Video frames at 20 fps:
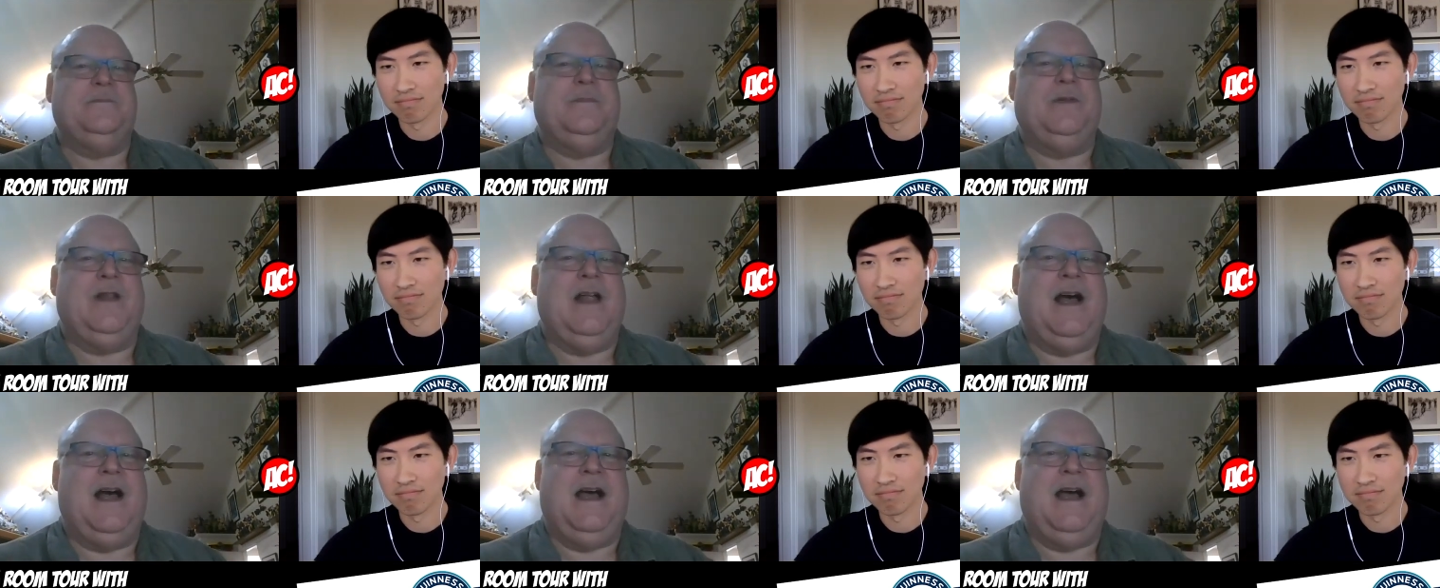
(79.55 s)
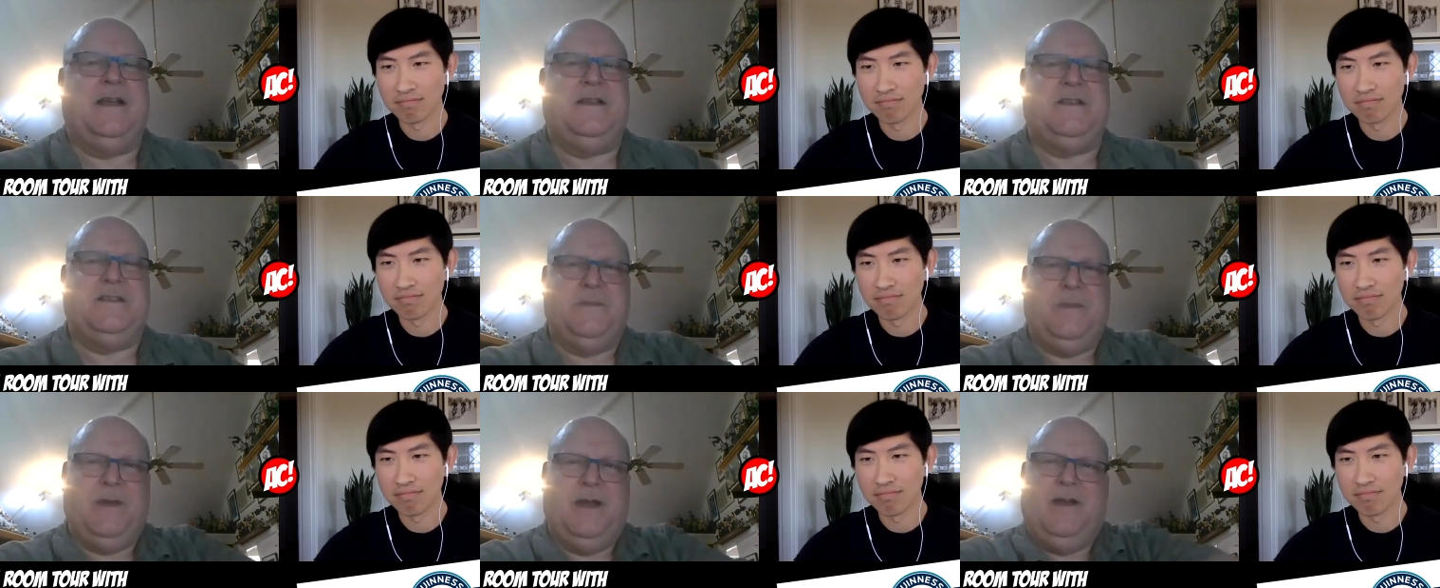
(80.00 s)

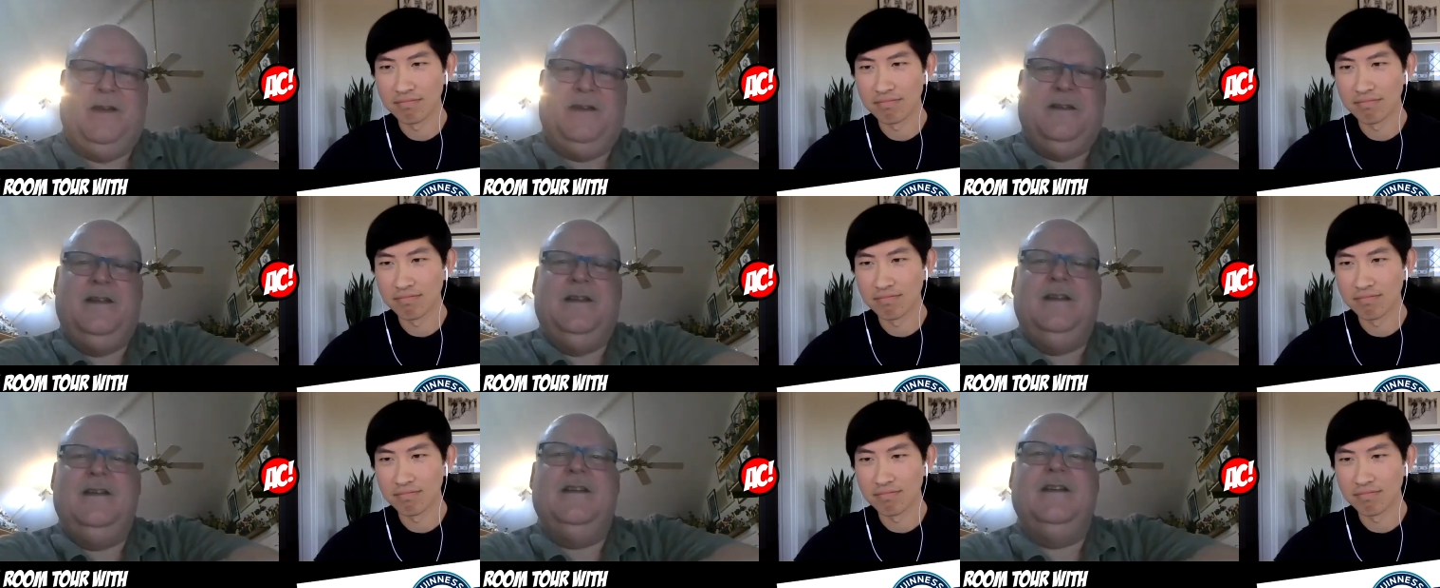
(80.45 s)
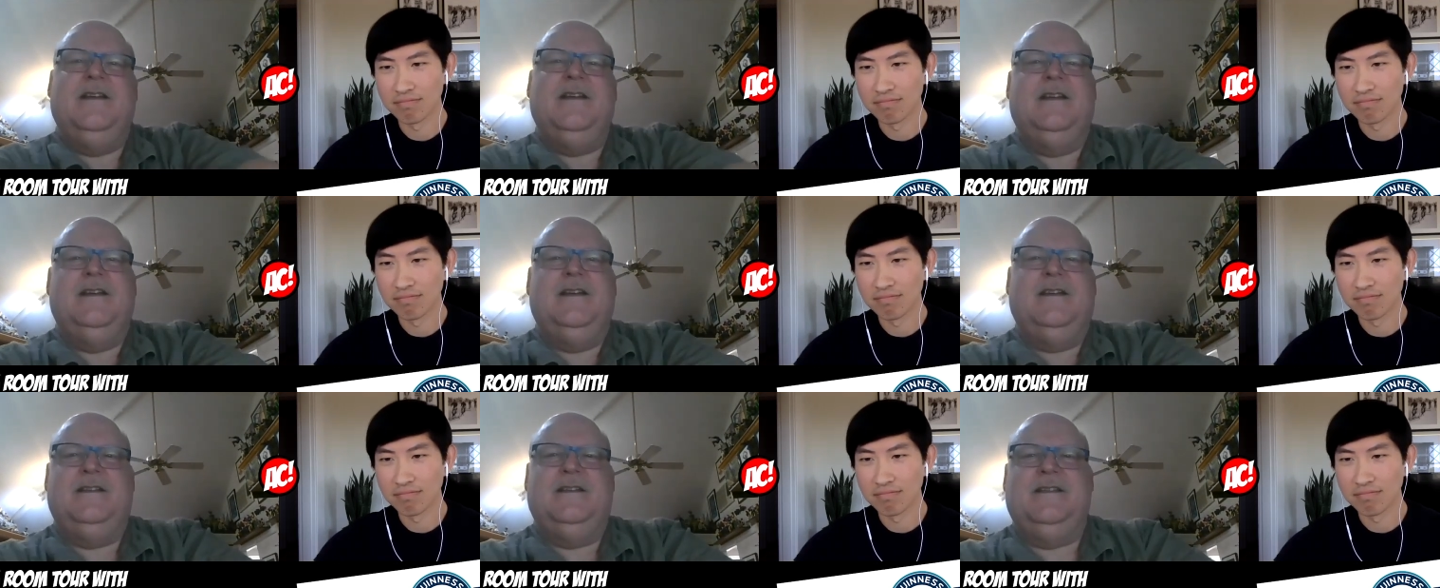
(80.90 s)
Speaker 1: blogs about
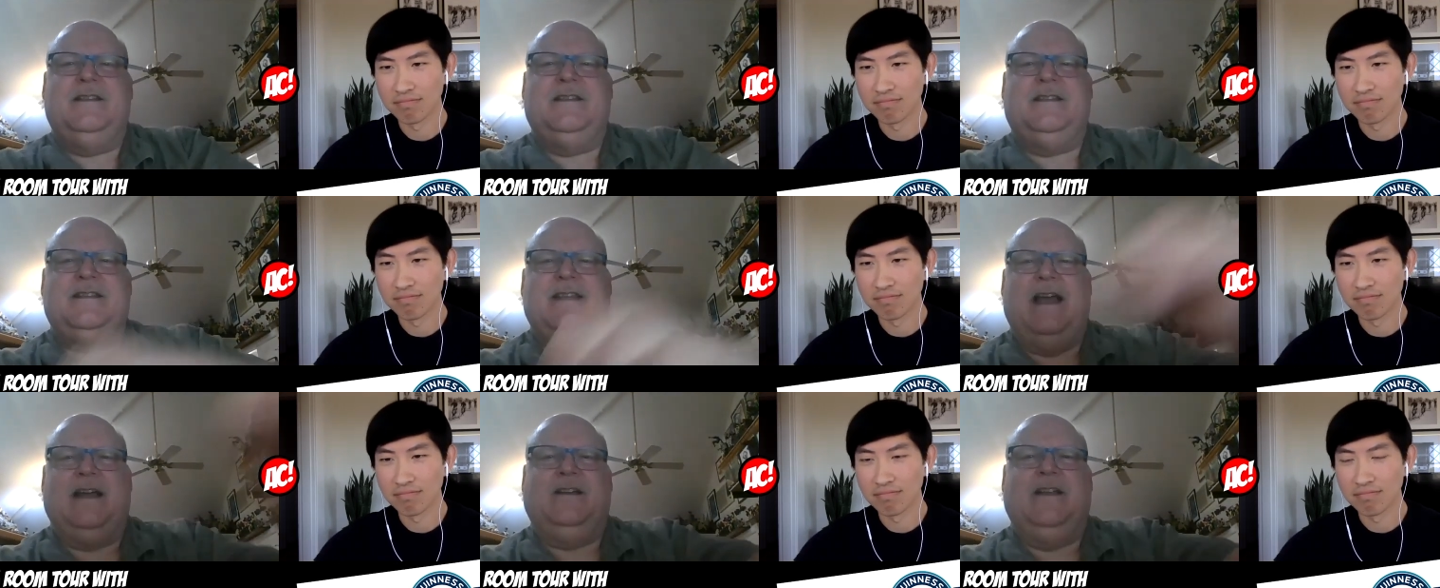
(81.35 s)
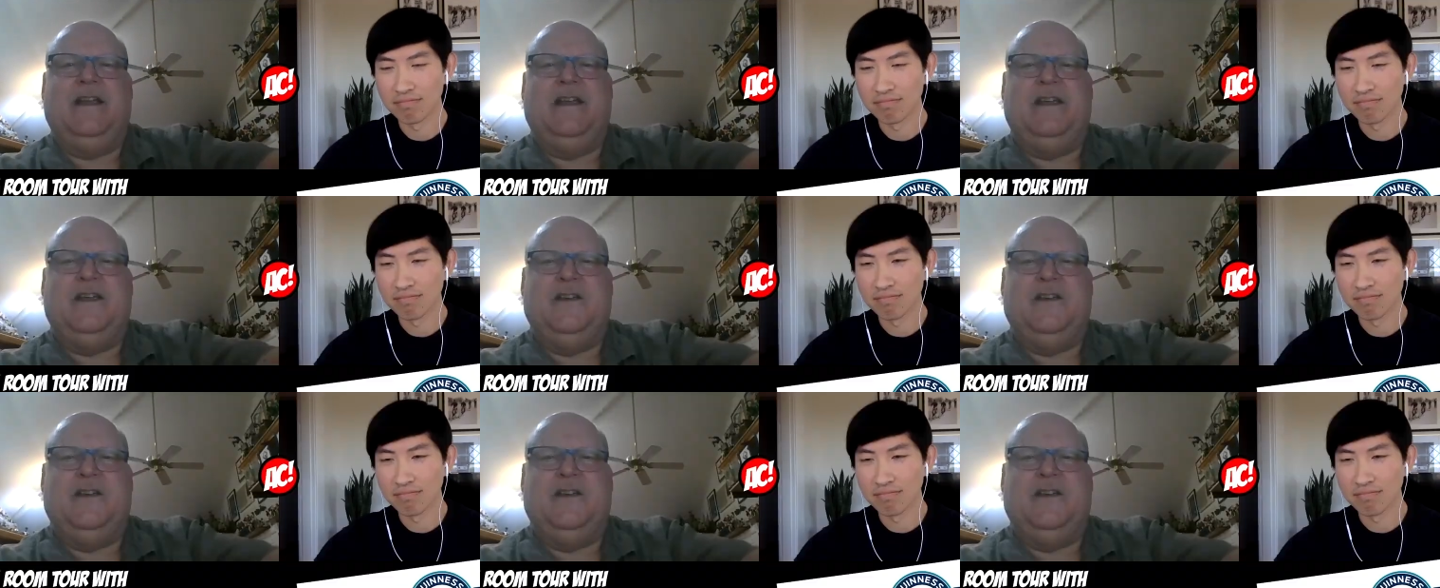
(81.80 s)
selling